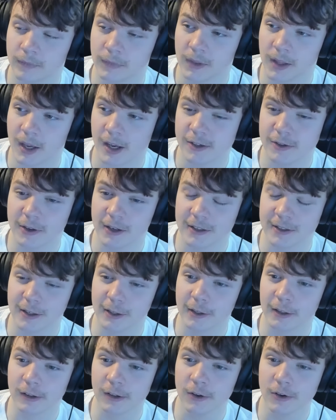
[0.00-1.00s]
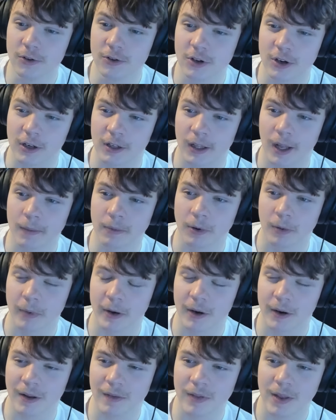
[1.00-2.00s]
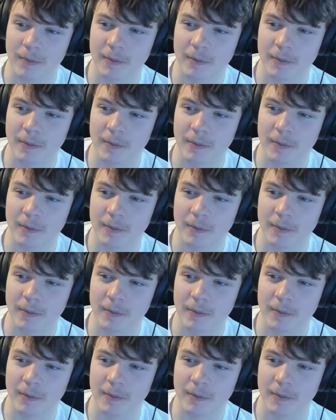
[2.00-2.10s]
Guys, you guys are gonna lose your club room. We don't have that